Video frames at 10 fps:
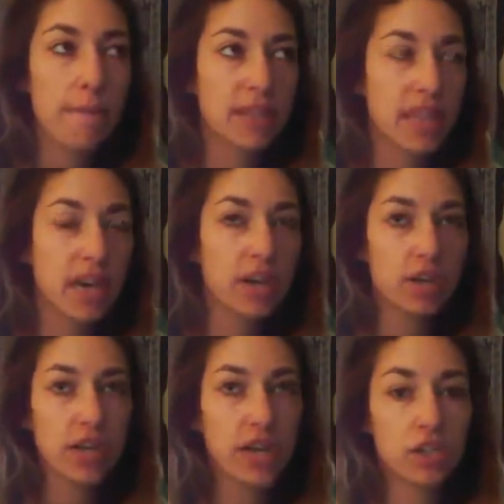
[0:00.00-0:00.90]
But then I
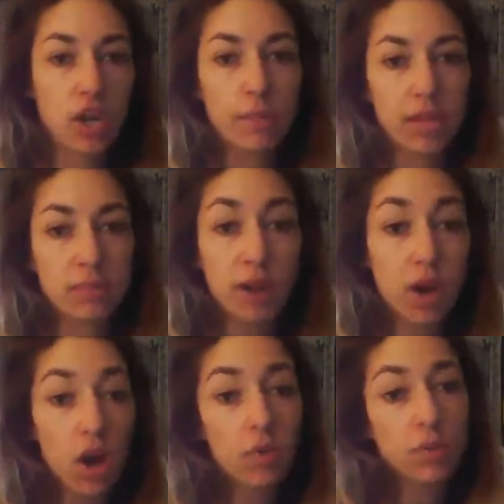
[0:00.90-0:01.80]
couldn't get a job because my
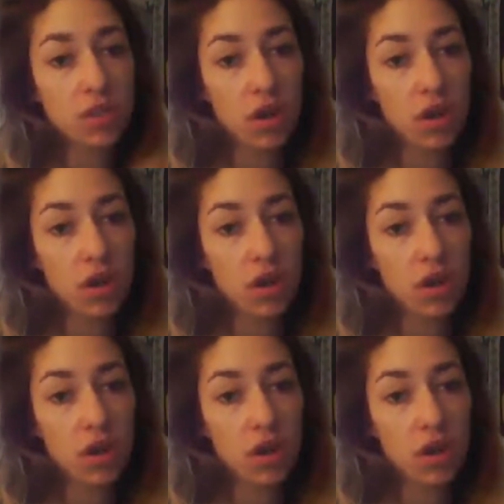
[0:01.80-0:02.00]
car was